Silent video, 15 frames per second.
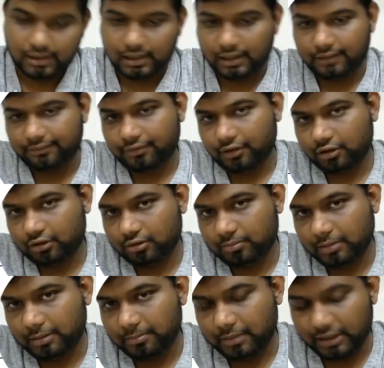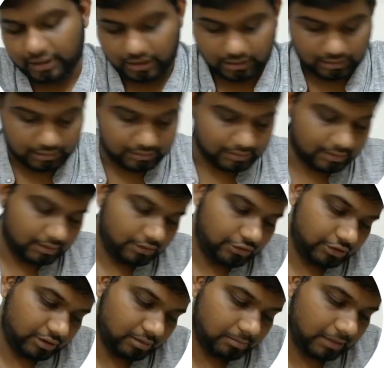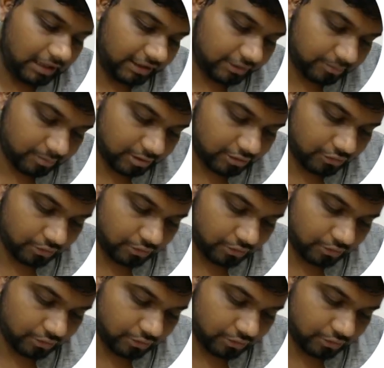and followed by medical and surgical management.